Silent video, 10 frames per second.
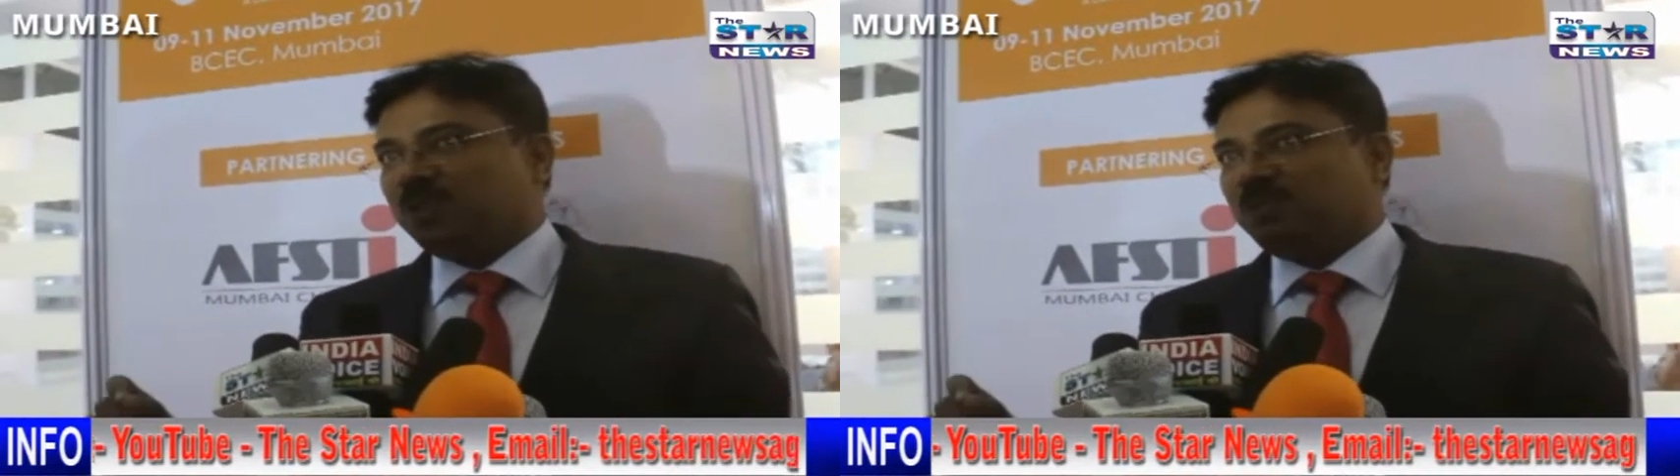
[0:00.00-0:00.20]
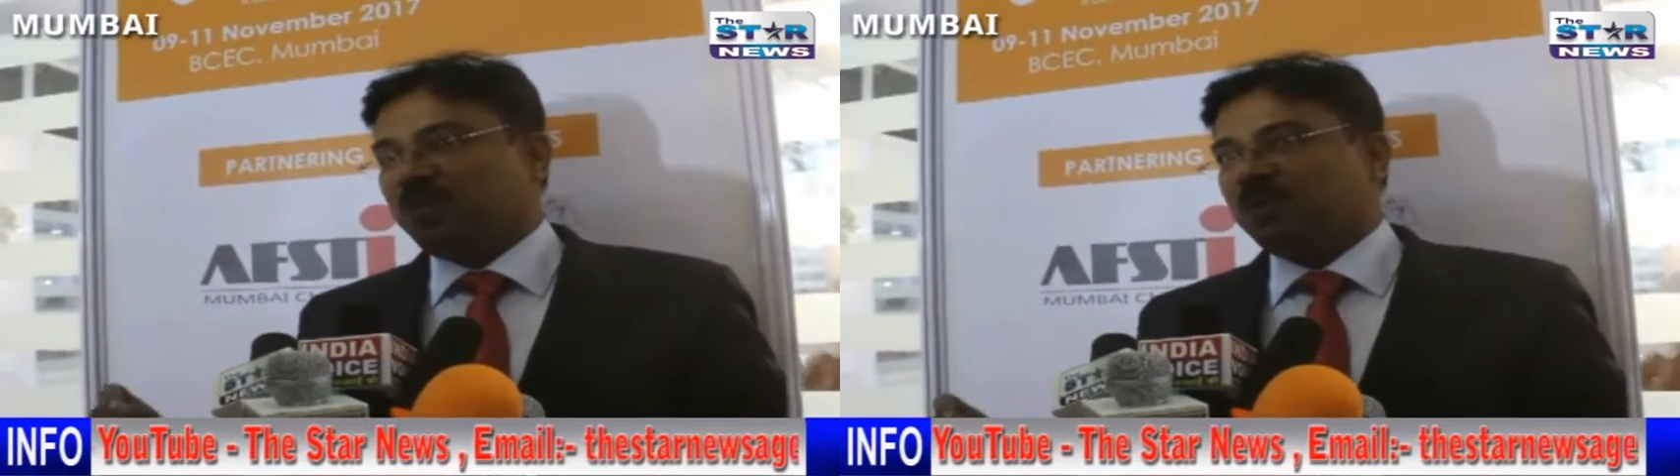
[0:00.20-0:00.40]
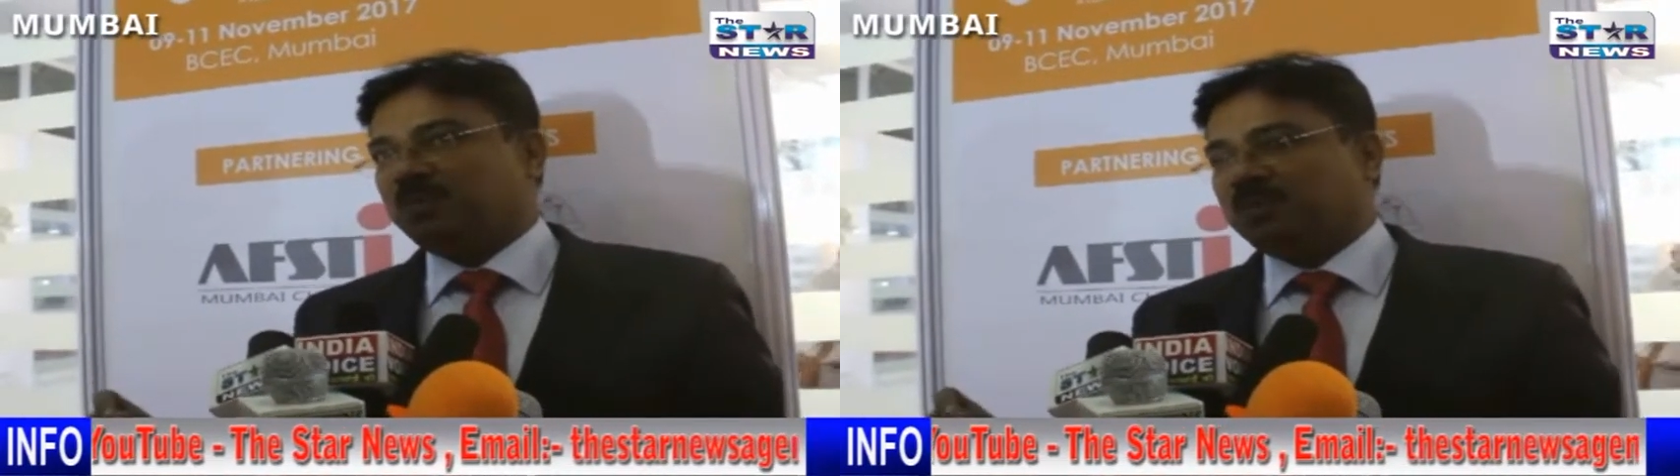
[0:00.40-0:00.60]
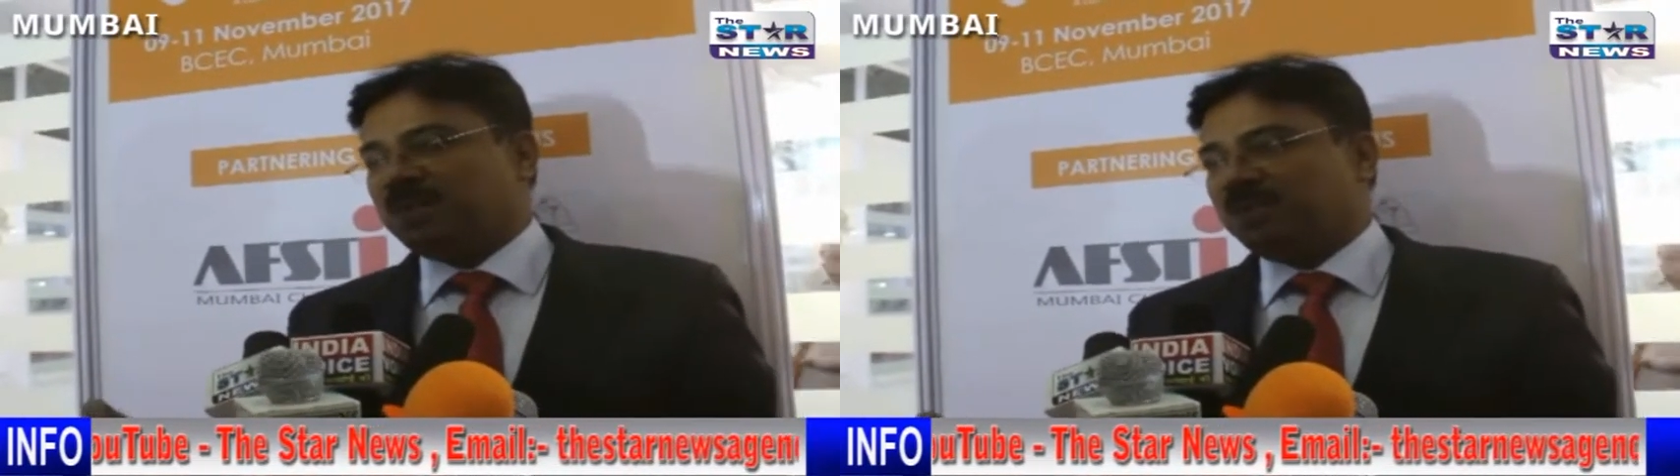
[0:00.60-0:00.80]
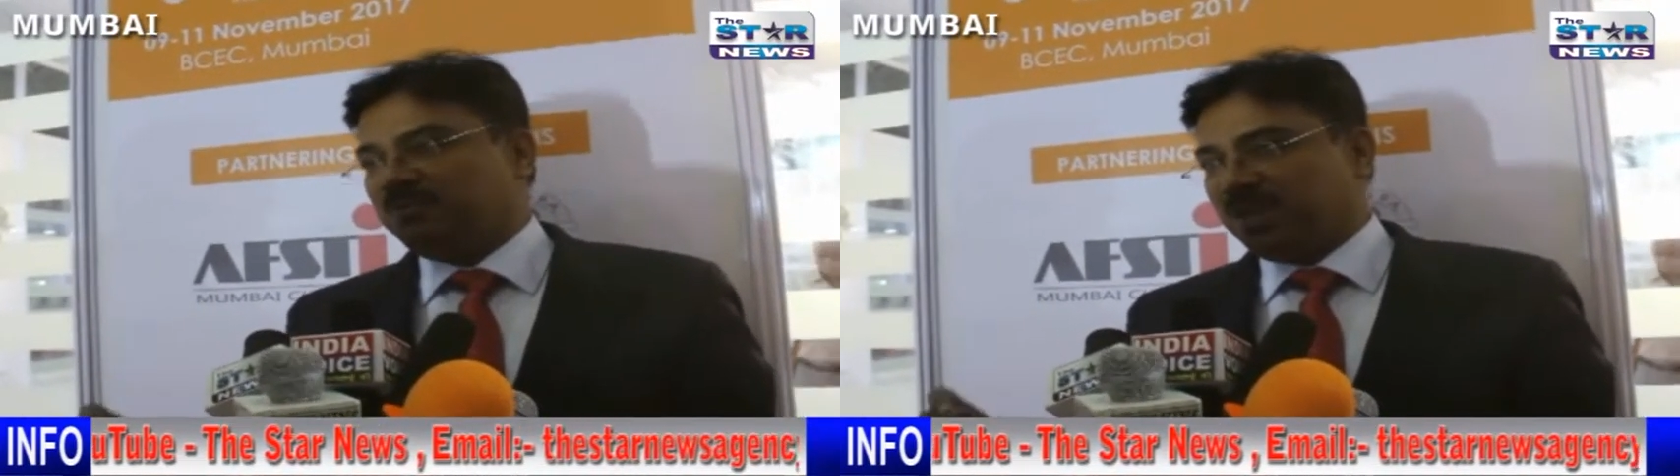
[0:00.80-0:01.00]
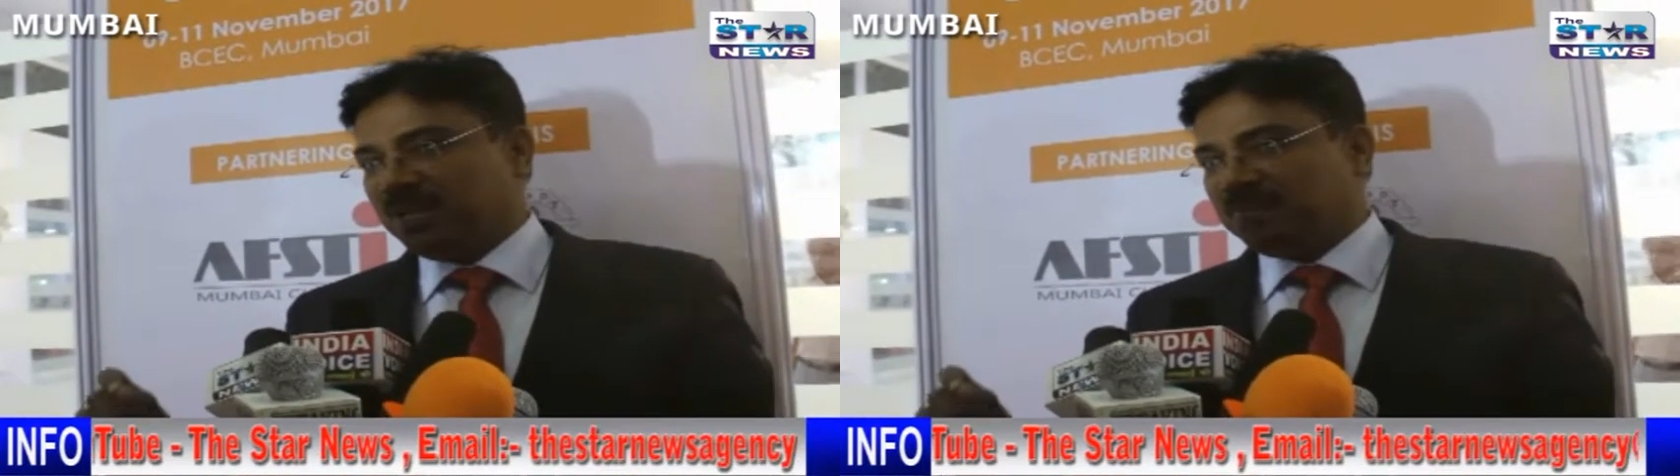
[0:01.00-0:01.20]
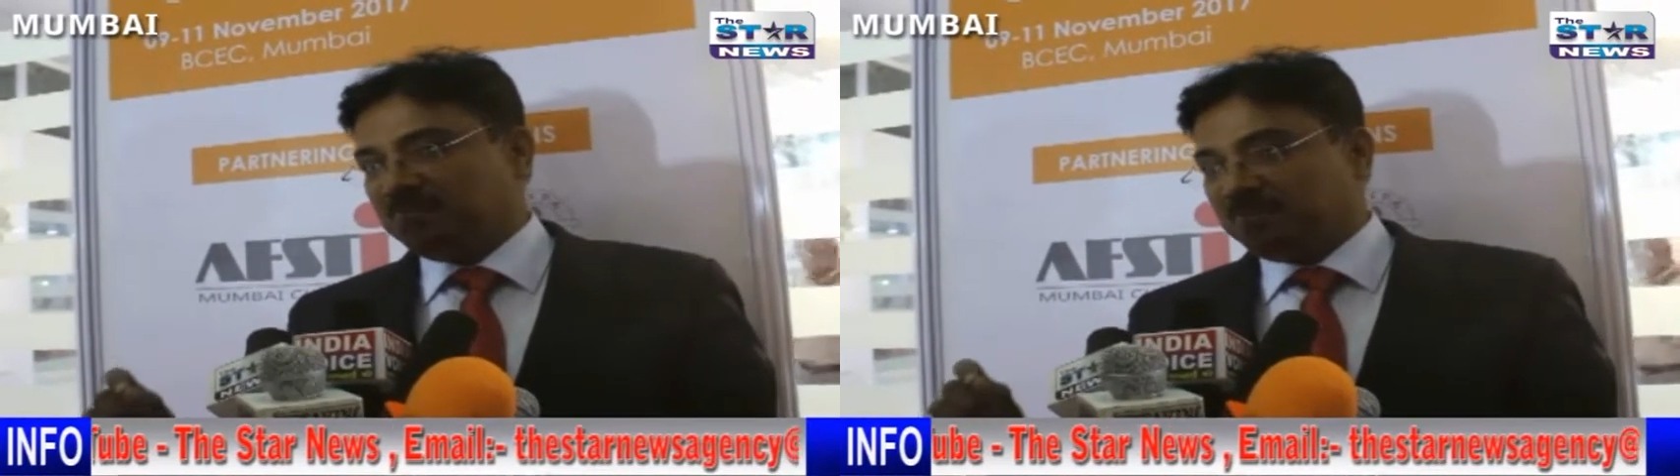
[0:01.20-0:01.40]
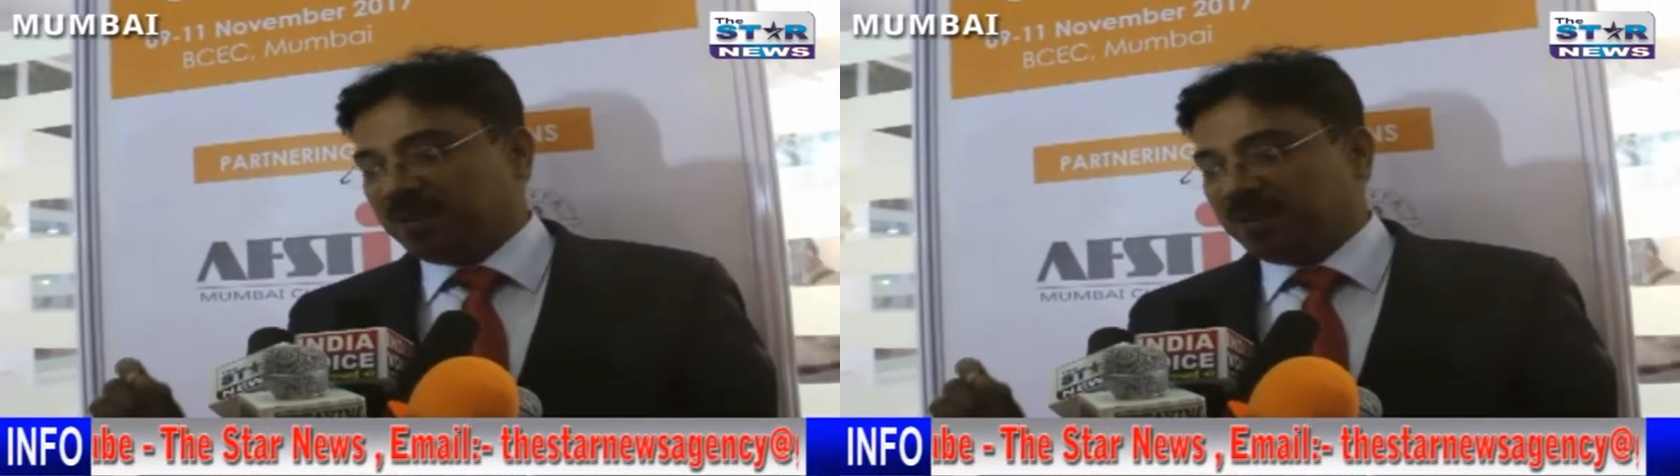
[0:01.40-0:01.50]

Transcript: Apart from that, we have